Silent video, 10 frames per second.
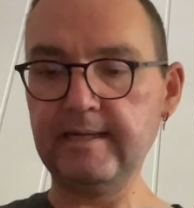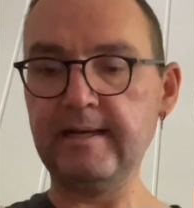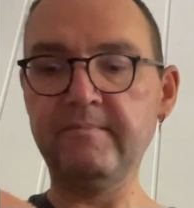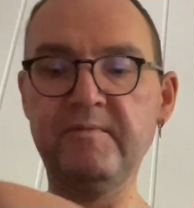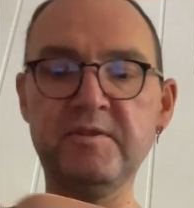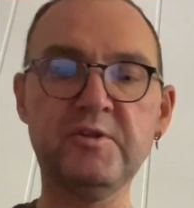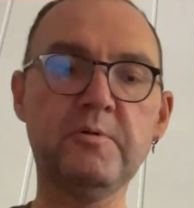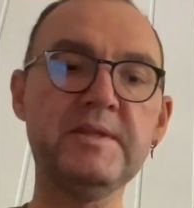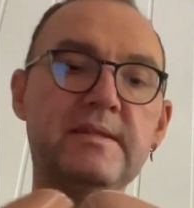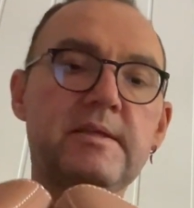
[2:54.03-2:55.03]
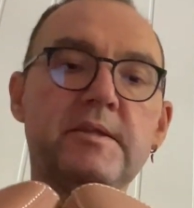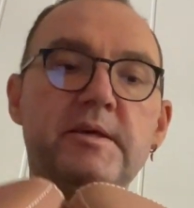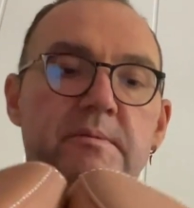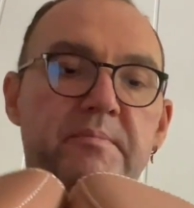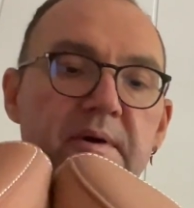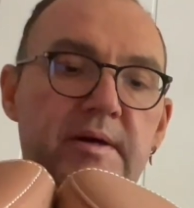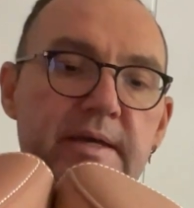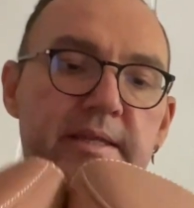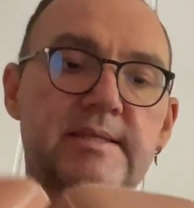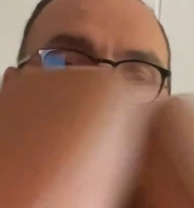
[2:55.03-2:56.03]
come with no interior
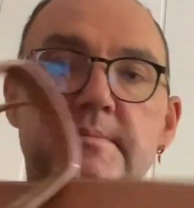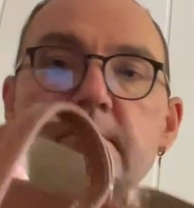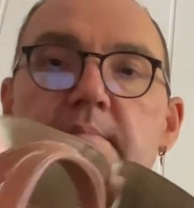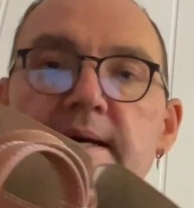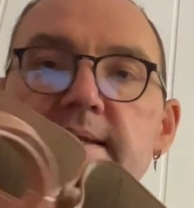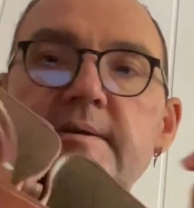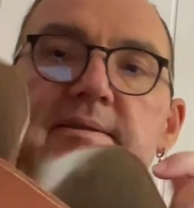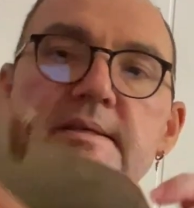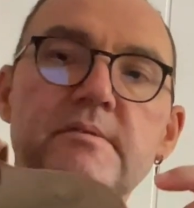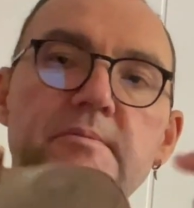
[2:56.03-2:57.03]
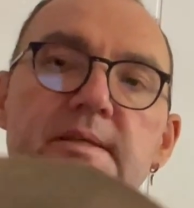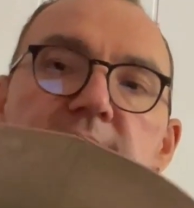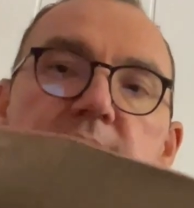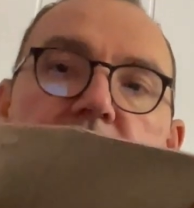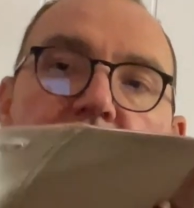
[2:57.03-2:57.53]
pockets, but there is a twist.